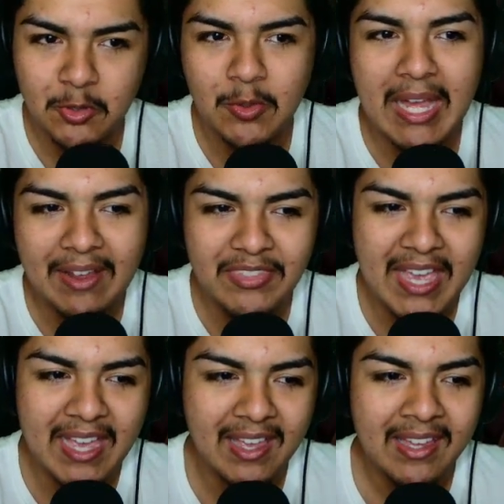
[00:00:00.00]
have
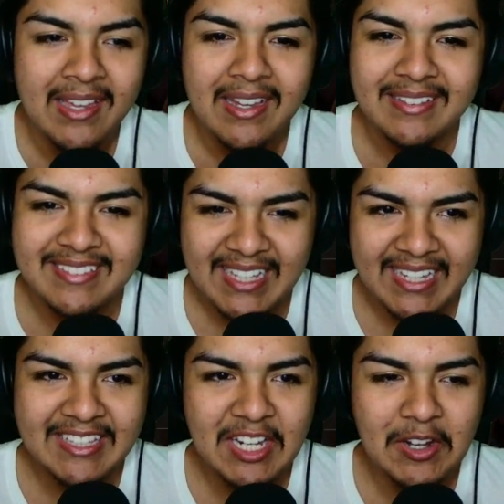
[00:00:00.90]
that
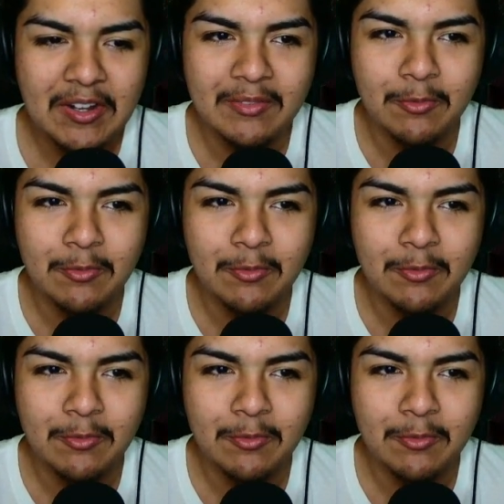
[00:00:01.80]
secondary where